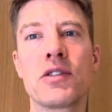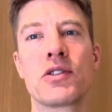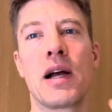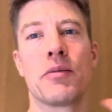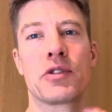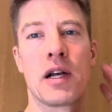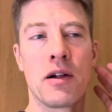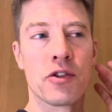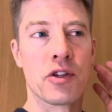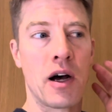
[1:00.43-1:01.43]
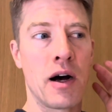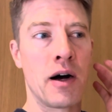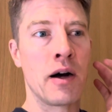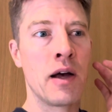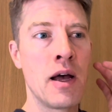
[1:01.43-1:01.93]
Stem cells
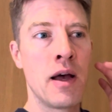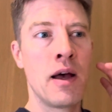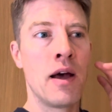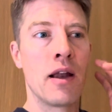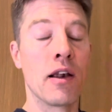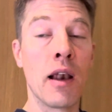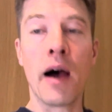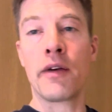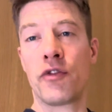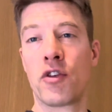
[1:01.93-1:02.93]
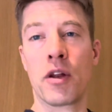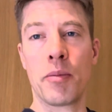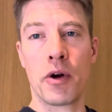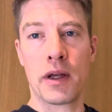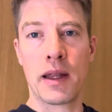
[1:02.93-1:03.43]
are life to the
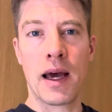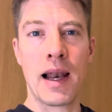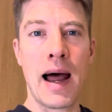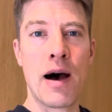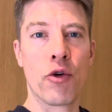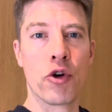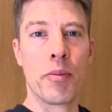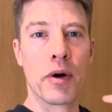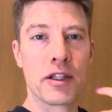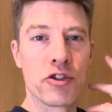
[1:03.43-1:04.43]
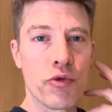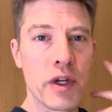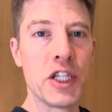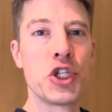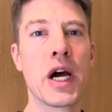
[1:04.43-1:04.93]
body. They allow your body to
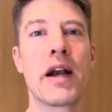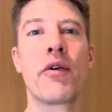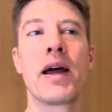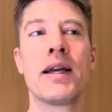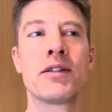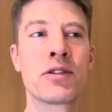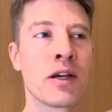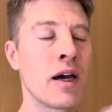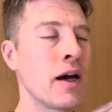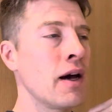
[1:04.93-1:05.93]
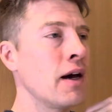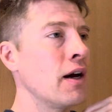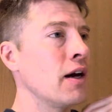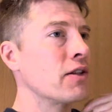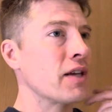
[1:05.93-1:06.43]
regenerate,
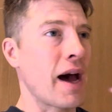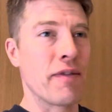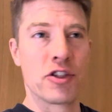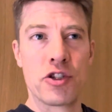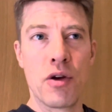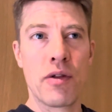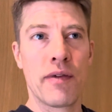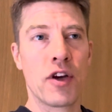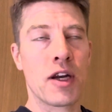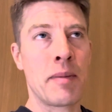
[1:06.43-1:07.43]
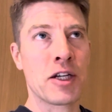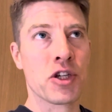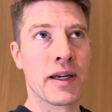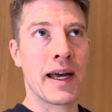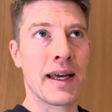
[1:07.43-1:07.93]
to have its youth. If you can
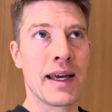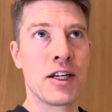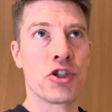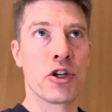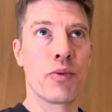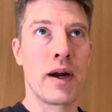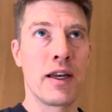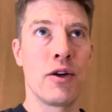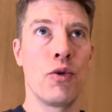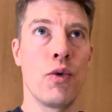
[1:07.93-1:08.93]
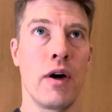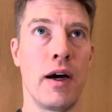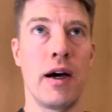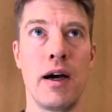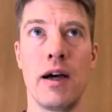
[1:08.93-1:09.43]
imagine getting injured when you
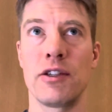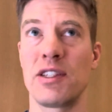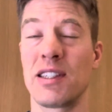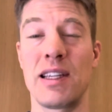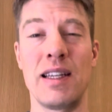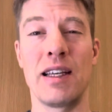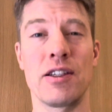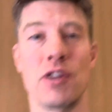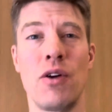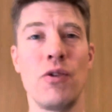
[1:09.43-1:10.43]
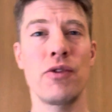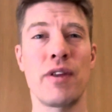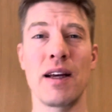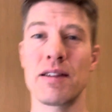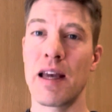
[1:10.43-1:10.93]
were 16 years old,
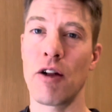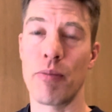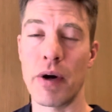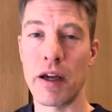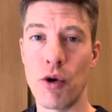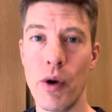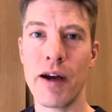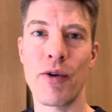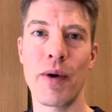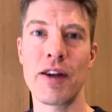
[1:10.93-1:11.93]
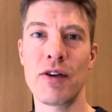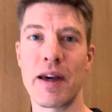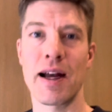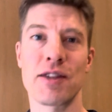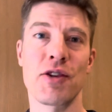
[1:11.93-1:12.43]
things heal pretty quick. When you
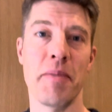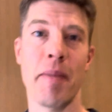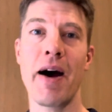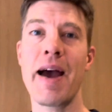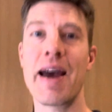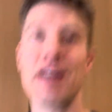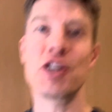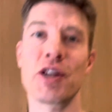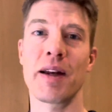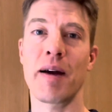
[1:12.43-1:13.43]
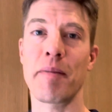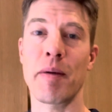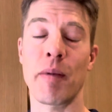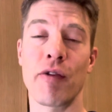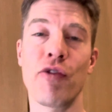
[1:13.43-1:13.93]
get to my age, and I'm in
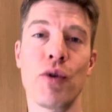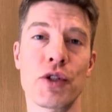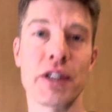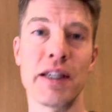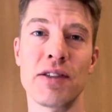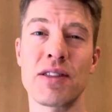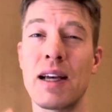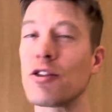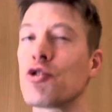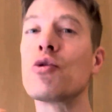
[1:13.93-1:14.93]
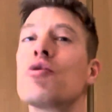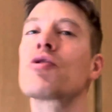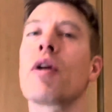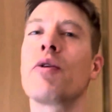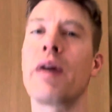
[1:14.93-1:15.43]
my 40s, things do
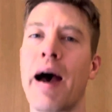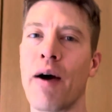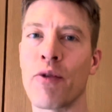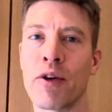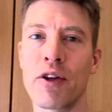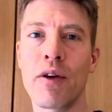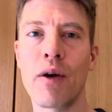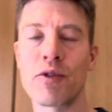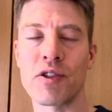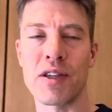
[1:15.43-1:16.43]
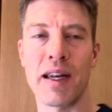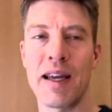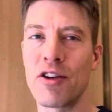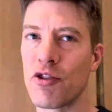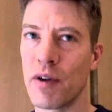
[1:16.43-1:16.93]
slow down. You notice it,
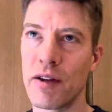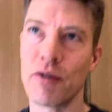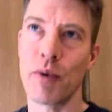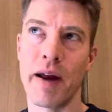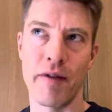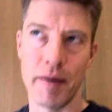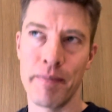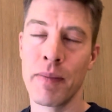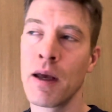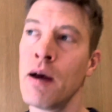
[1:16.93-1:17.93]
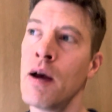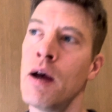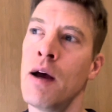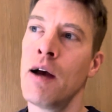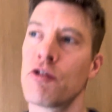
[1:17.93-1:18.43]
injuries and whatever.
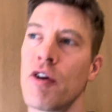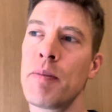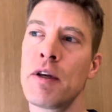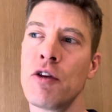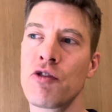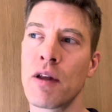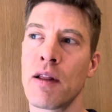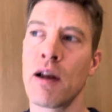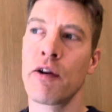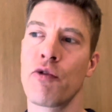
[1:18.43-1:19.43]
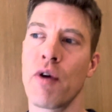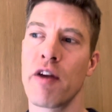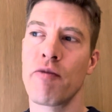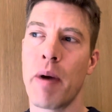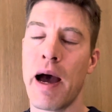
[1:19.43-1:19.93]
So I've been using the
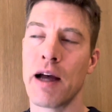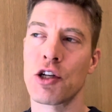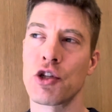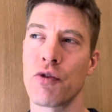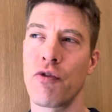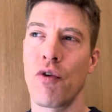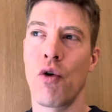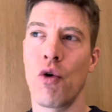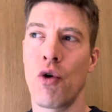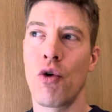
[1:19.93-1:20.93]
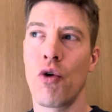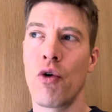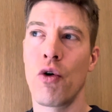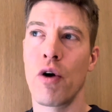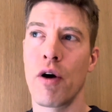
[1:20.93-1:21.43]
Lifewave patch
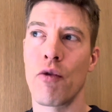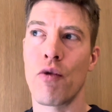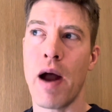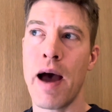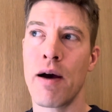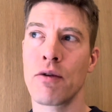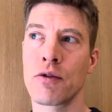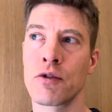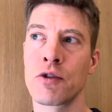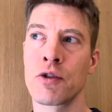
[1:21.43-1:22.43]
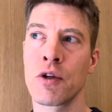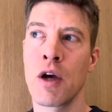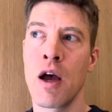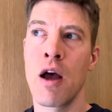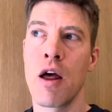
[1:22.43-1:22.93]
for around
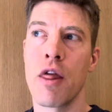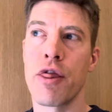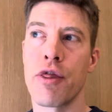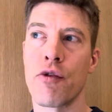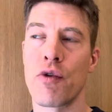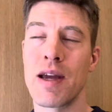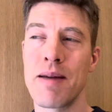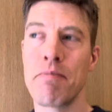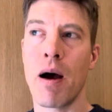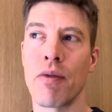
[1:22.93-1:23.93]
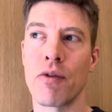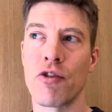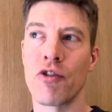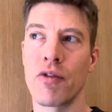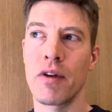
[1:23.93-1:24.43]
3
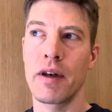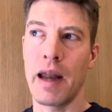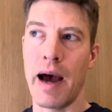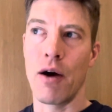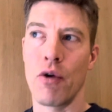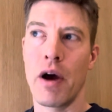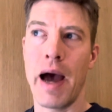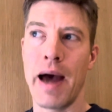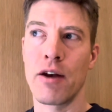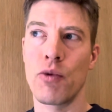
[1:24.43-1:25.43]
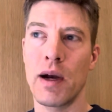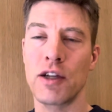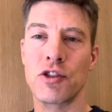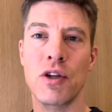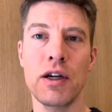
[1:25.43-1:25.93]
months now. And when I
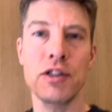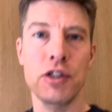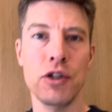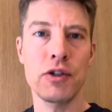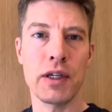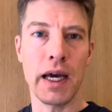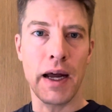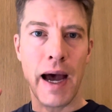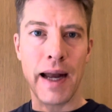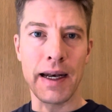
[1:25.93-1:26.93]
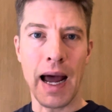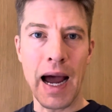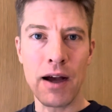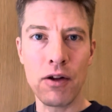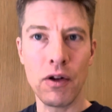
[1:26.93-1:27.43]
started using it, I had an
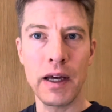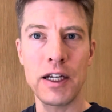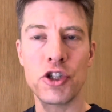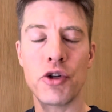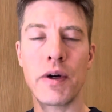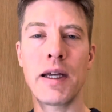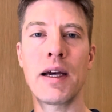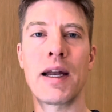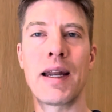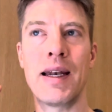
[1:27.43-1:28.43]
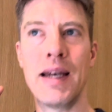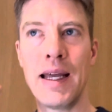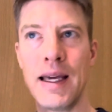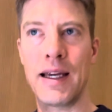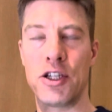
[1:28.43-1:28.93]
ankle injury and a
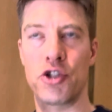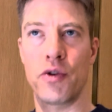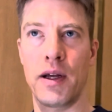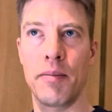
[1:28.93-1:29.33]
knee injury.